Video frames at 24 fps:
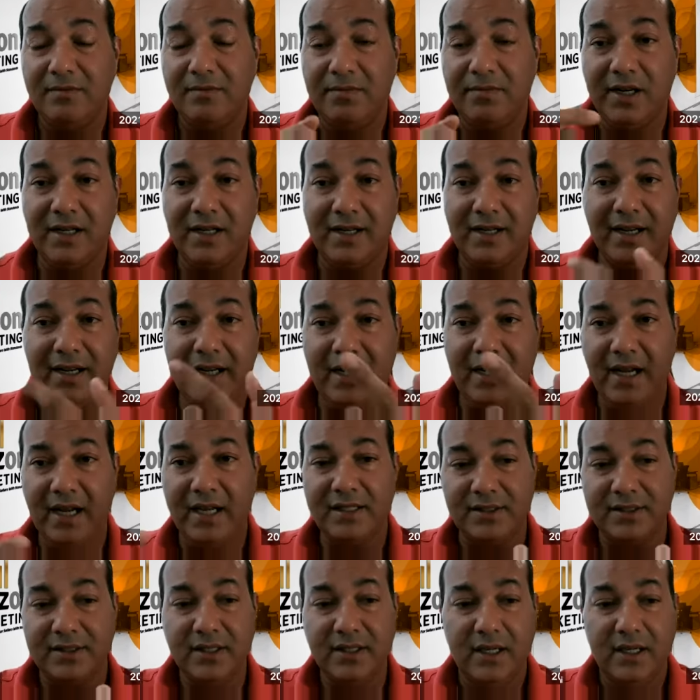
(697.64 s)
but it
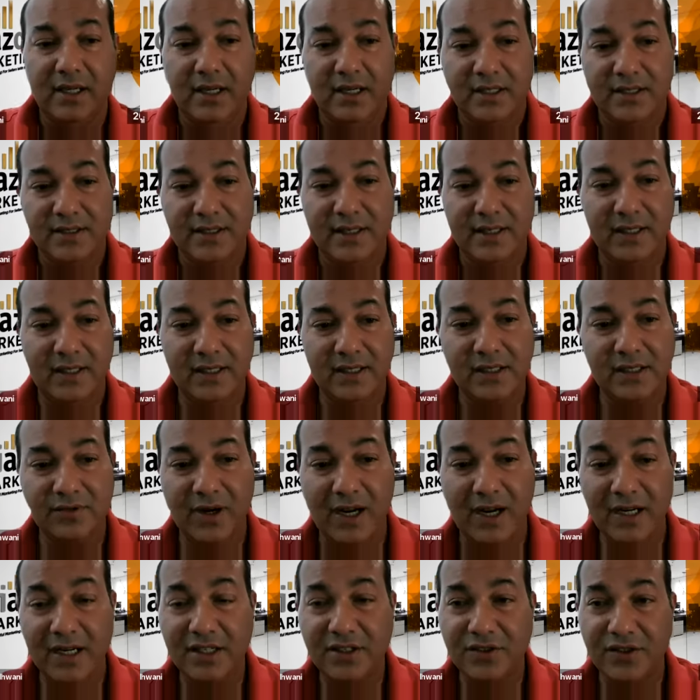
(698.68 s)
has, see the
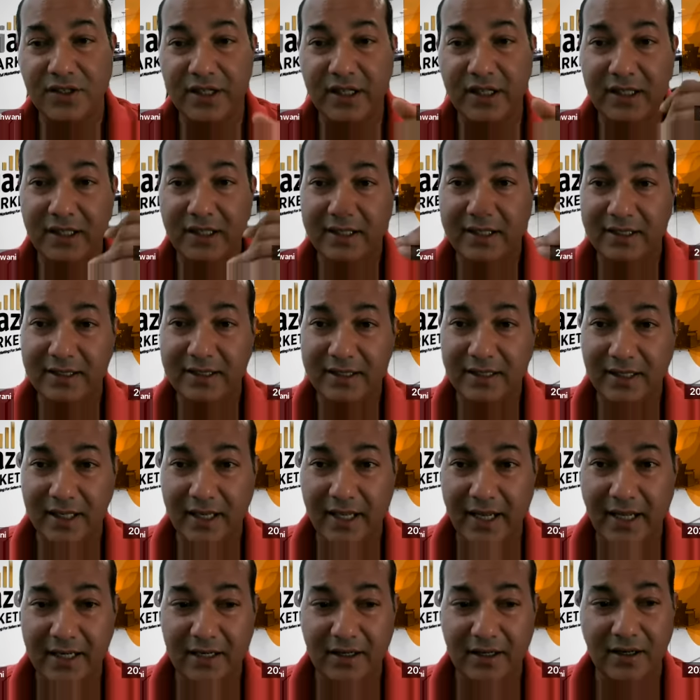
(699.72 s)
strategy
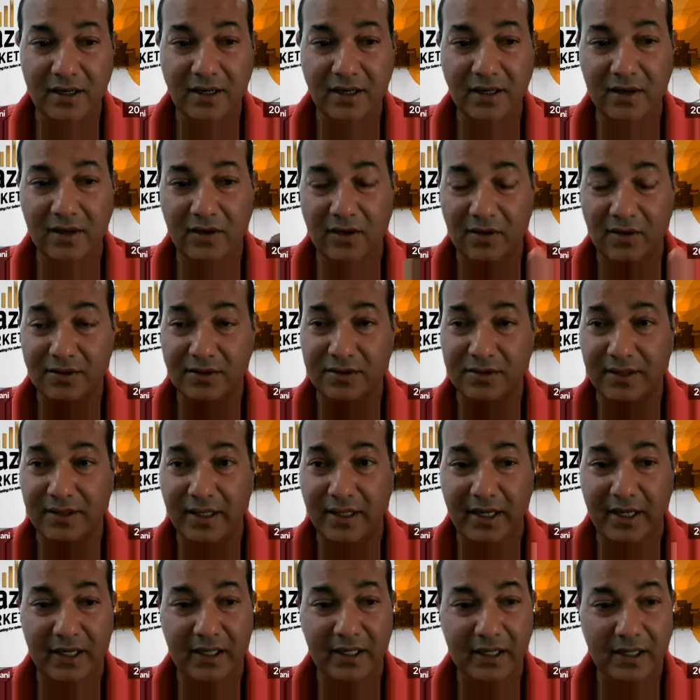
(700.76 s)
later or
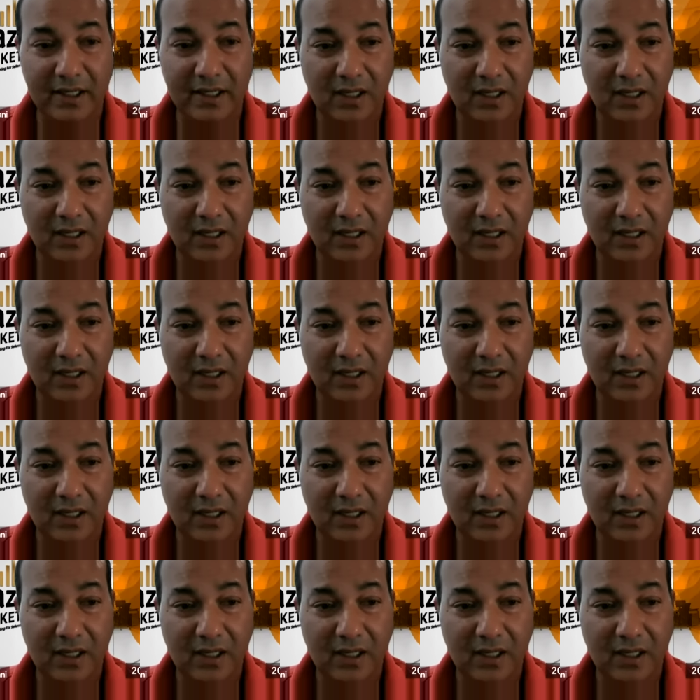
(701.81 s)
today,